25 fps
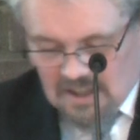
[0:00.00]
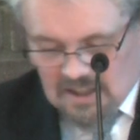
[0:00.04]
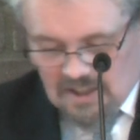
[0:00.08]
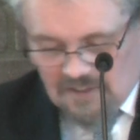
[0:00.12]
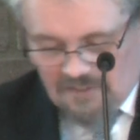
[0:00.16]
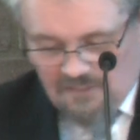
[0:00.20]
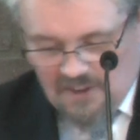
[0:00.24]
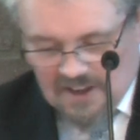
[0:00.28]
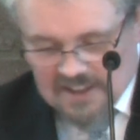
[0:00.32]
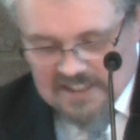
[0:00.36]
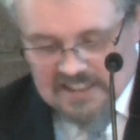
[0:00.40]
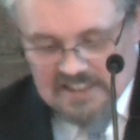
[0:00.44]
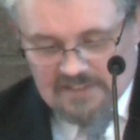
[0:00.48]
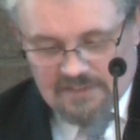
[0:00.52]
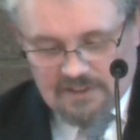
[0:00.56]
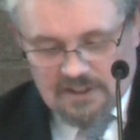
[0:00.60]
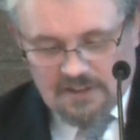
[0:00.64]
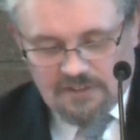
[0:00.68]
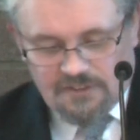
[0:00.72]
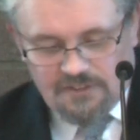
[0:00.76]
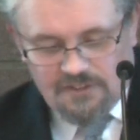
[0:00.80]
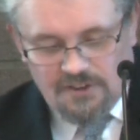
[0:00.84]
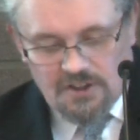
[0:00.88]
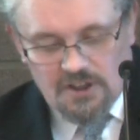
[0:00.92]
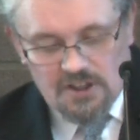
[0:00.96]
The festival
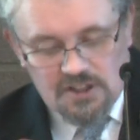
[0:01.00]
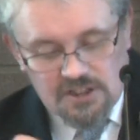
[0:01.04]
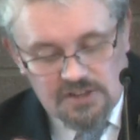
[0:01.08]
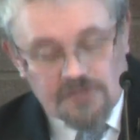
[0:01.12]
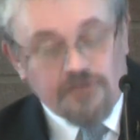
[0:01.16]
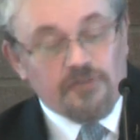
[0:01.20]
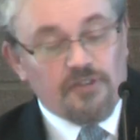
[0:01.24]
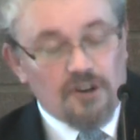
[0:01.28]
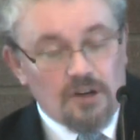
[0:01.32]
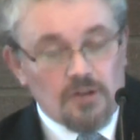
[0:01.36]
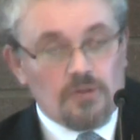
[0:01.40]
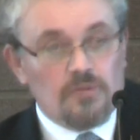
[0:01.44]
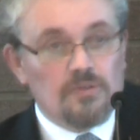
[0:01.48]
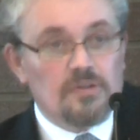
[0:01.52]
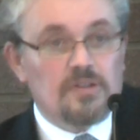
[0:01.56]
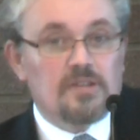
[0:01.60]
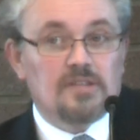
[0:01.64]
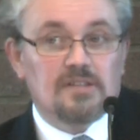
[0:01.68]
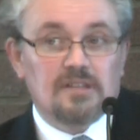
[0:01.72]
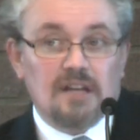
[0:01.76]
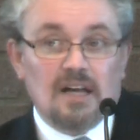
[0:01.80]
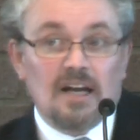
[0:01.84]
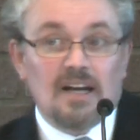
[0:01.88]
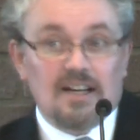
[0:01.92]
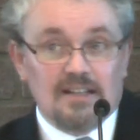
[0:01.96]
of first
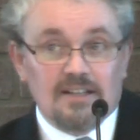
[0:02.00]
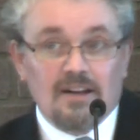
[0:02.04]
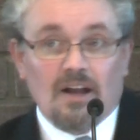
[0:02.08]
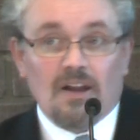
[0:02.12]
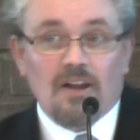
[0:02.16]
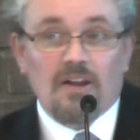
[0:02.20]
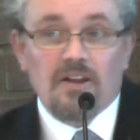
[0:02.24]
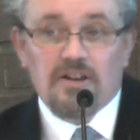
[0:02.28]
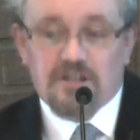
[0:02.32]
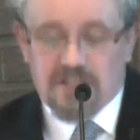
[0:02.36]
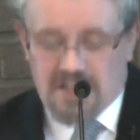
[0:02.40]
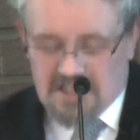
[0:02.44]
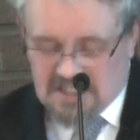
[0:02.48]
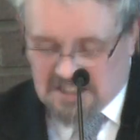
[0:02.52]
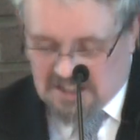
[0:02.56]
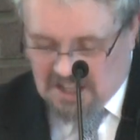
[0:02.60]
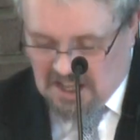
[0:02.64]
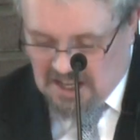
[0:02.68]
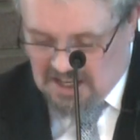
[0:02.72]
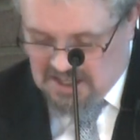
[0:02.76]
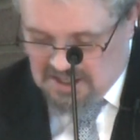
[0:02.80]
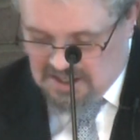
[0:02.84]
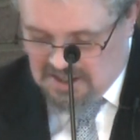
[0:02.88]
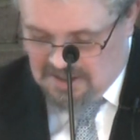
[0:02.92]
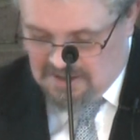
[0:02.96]
fruits acknowledges
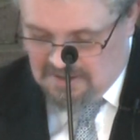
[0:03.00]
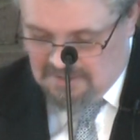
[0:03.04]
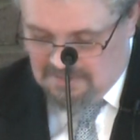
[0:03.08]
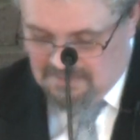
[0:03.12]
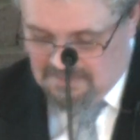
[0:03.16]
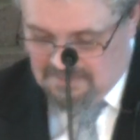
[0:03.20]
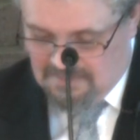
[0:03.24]
this.